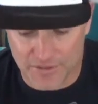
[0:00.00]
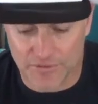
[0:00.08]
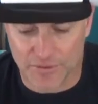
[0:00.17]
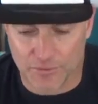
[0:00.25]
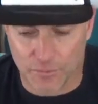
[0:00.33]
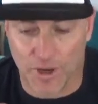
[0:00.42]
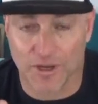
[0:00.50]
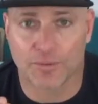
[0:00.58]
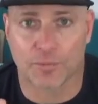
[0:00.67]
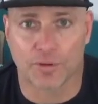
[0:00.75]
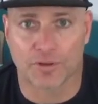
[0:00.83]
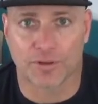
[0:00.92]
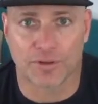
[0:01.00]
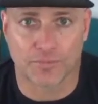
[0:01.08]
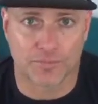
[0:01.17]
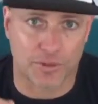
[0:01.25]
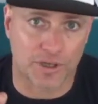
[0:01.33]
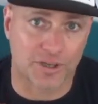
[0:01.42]
is what we're
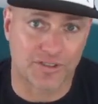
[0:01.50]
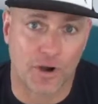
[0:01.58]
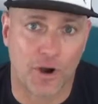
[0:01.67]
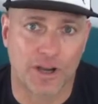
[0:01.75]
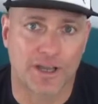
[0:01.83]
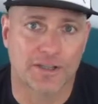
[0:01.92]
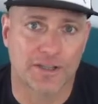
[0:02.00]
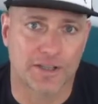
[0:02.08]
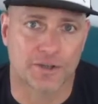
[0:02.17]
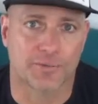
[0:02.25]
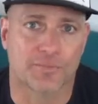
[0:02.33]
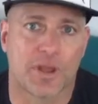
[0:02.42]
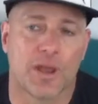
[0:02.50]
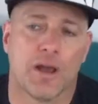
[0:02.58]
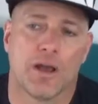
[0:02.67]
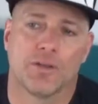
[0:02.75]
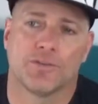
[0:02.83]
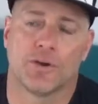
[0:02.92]
going to target here.
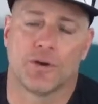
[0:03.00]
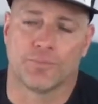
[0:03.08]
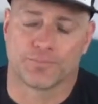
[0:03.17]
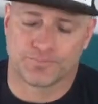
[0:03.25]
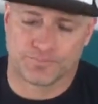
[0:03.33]
So